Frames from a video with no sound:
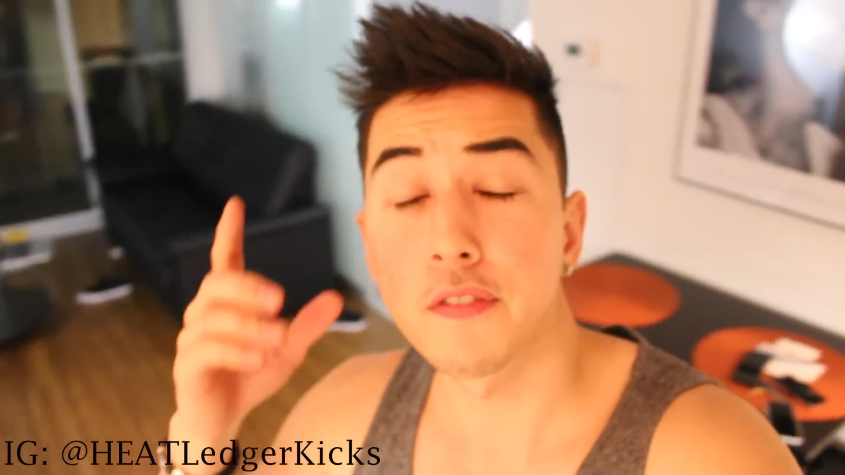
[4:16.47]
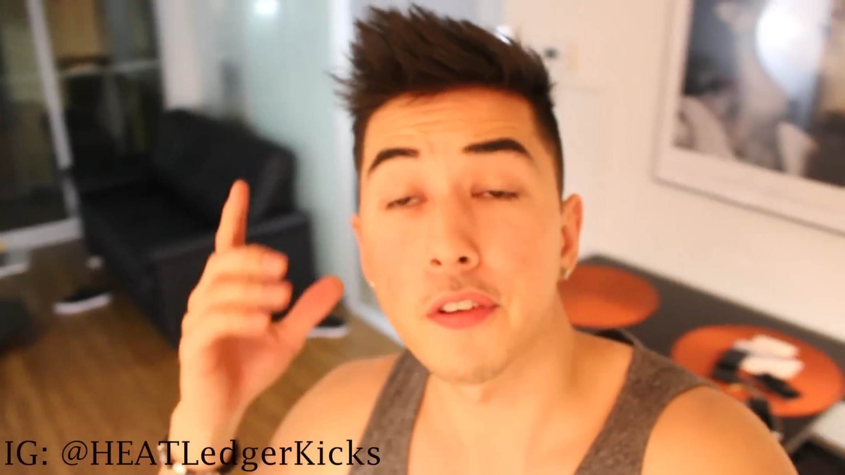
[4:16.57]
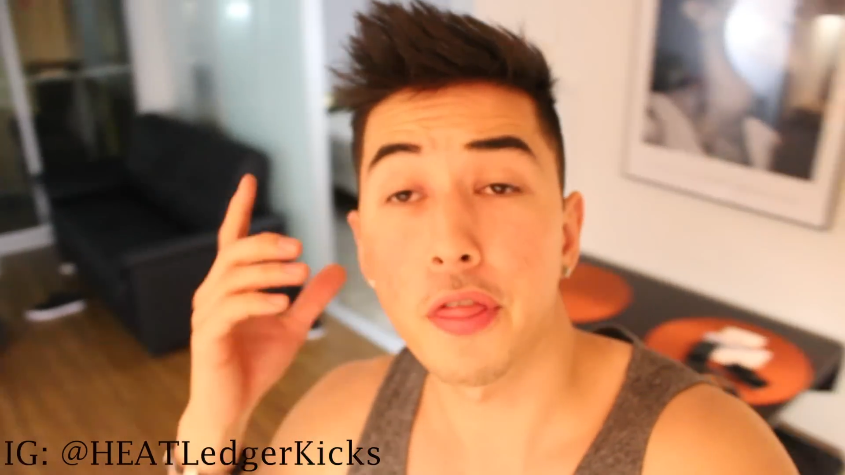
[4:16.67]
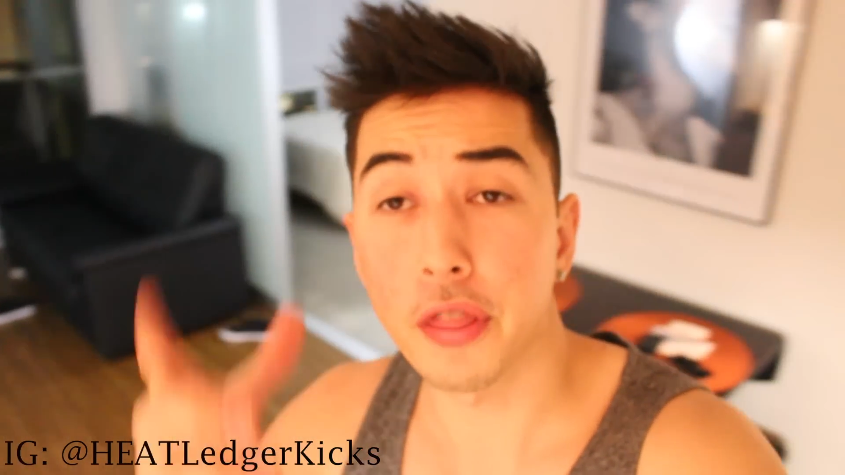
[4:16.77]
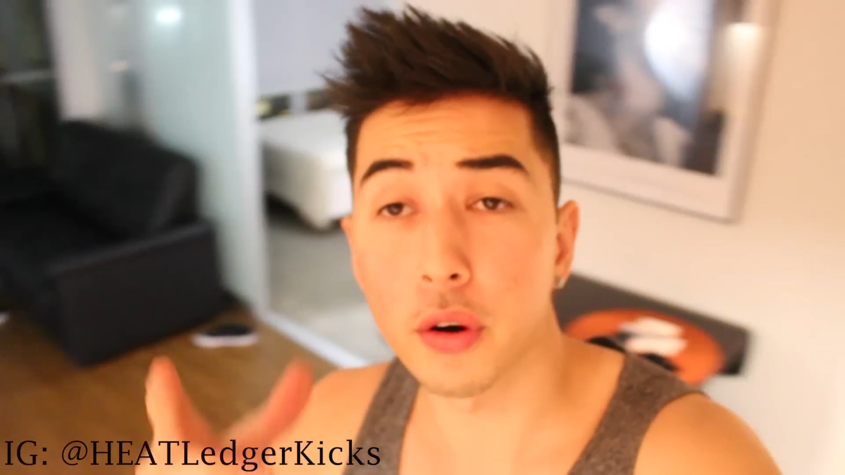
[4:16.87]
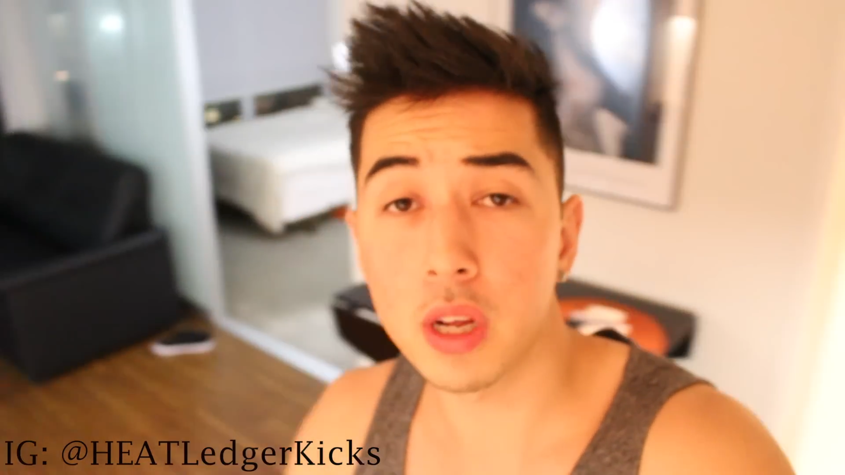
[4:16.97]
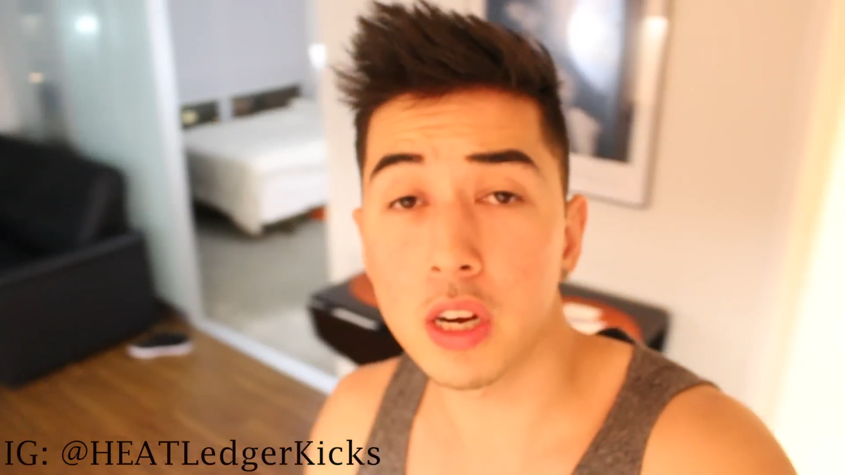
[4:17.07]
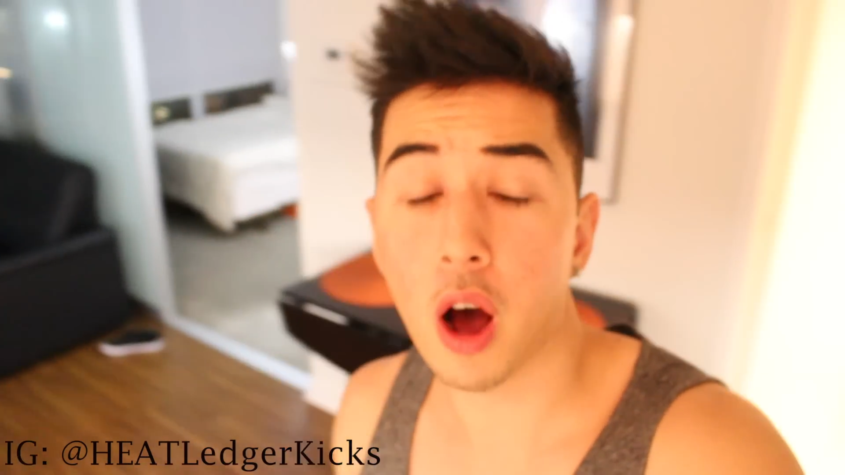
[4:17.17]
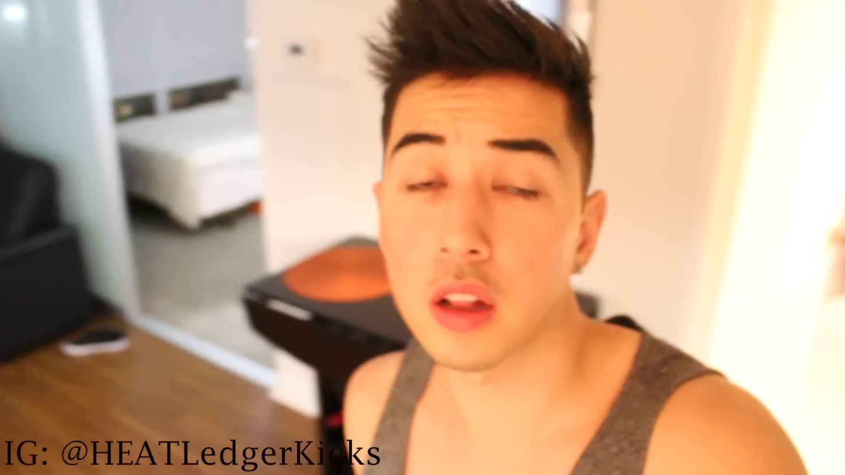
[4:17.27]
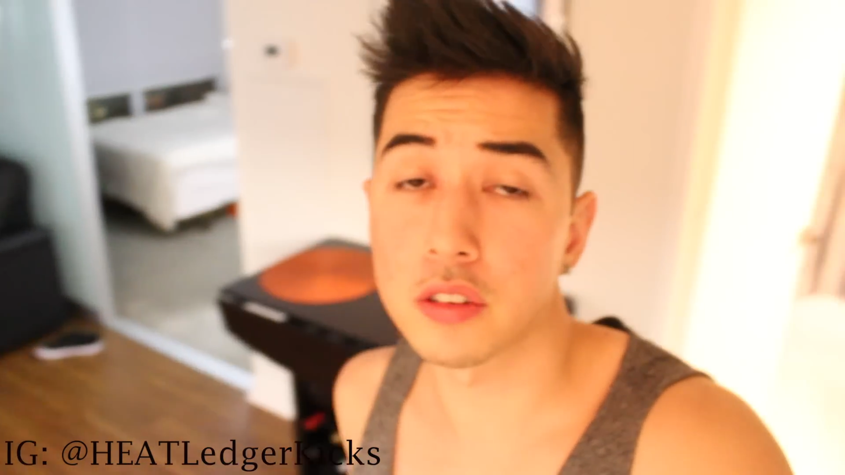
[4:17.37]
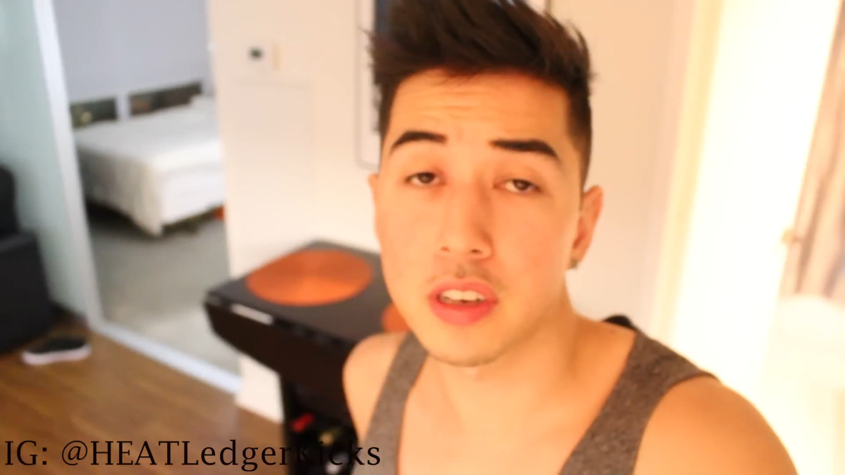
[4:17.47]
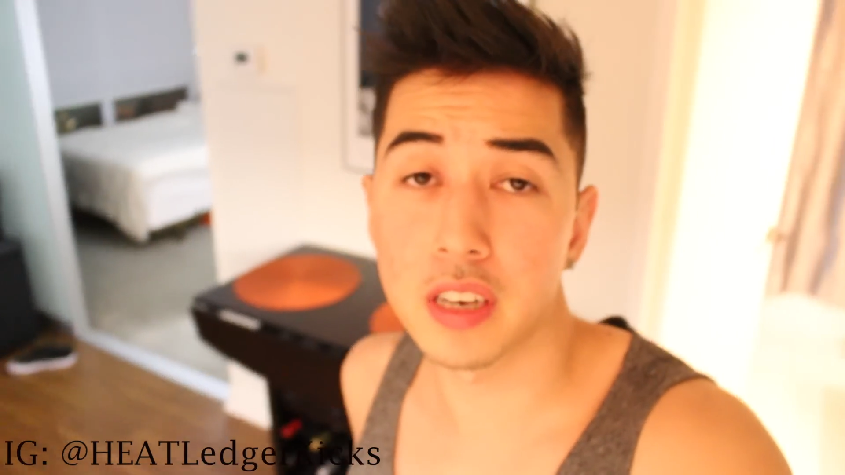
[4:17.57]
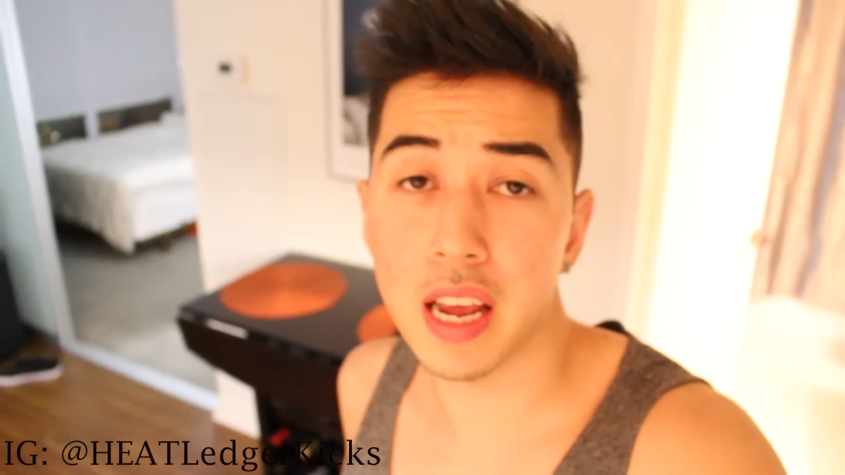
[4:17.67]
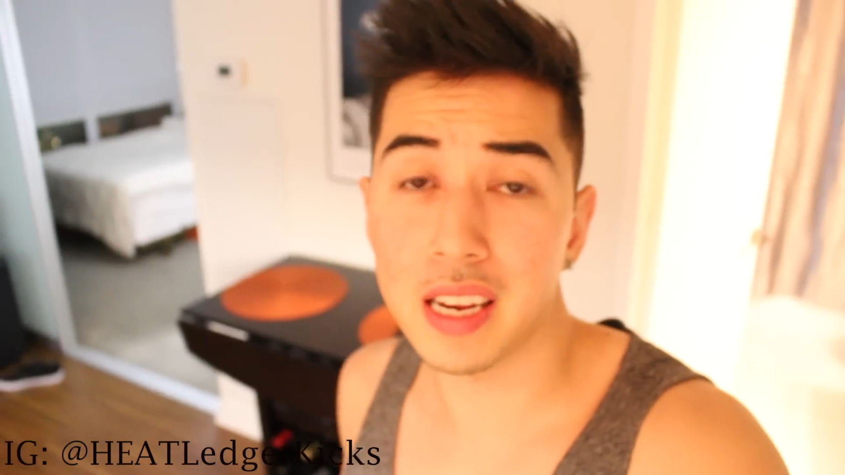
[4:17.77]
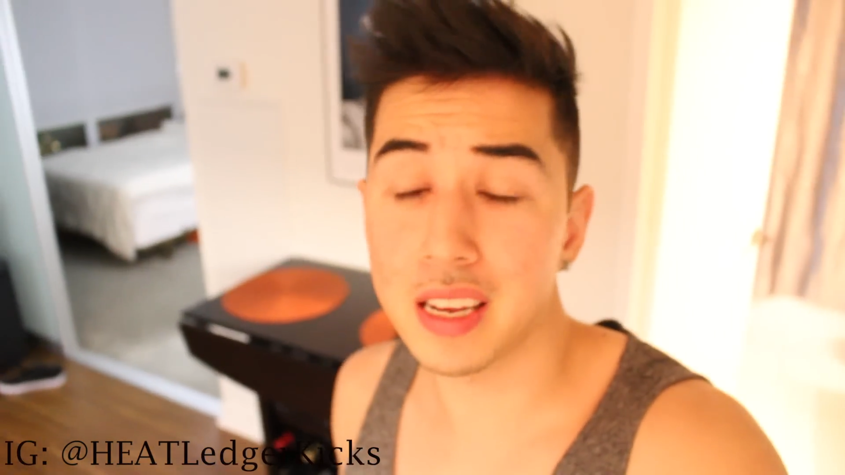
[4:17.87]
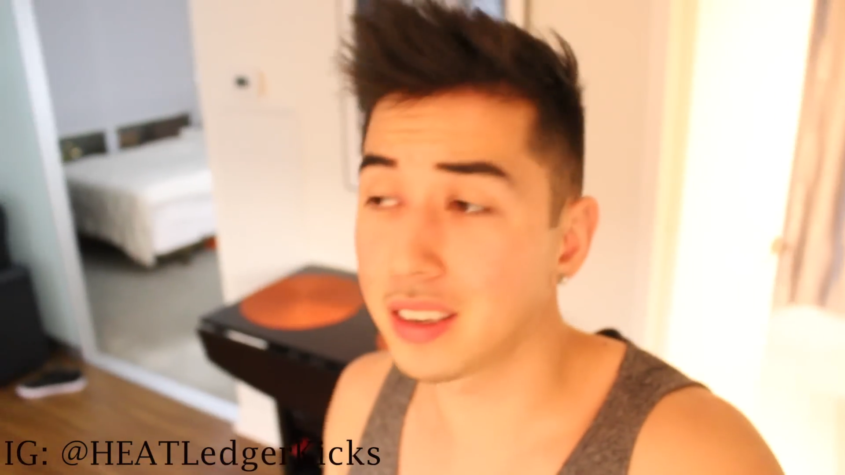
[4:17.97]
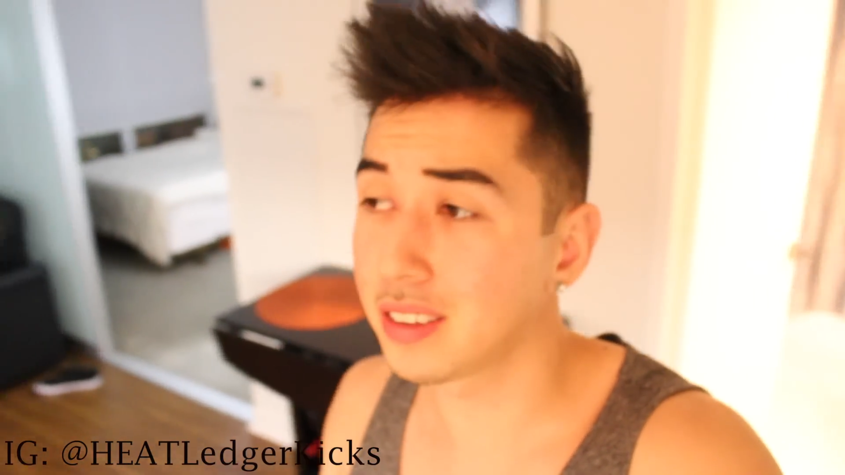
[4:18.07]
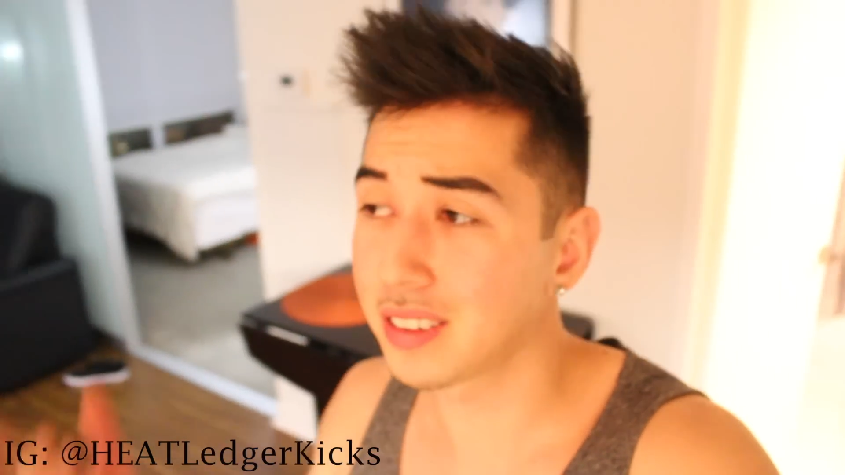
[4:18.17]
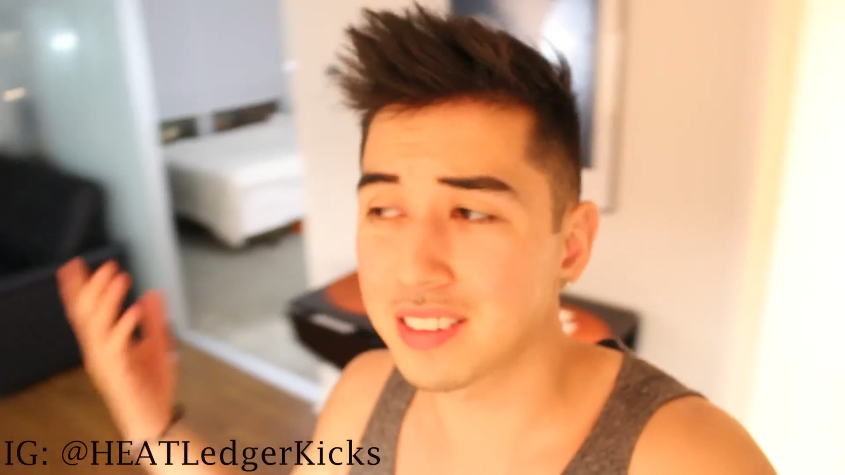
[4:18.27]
for thirty dollars Canadian.